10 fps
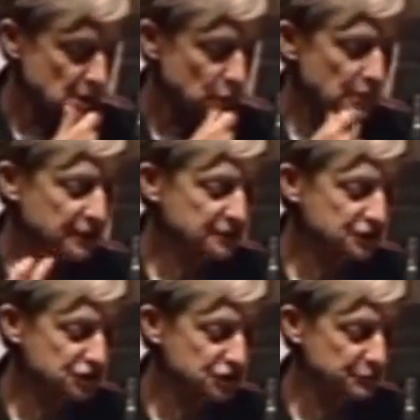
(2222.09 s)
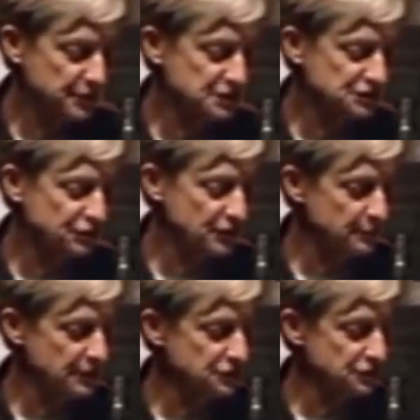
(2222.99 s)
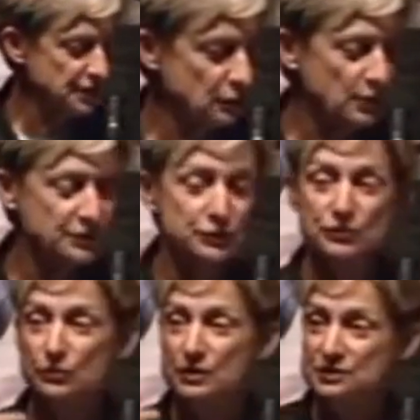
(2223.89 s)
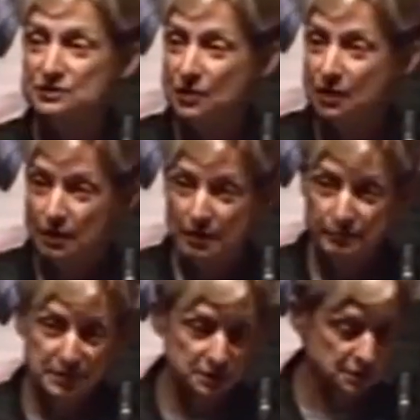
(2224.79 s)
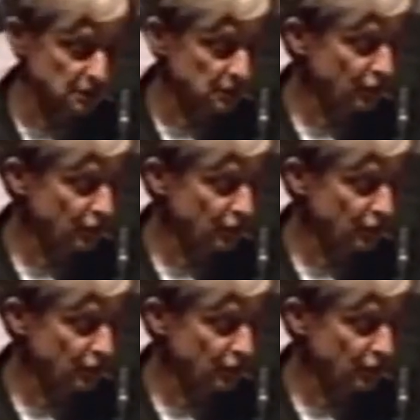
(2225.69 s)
Recognition depends fundamentally whether there is a media,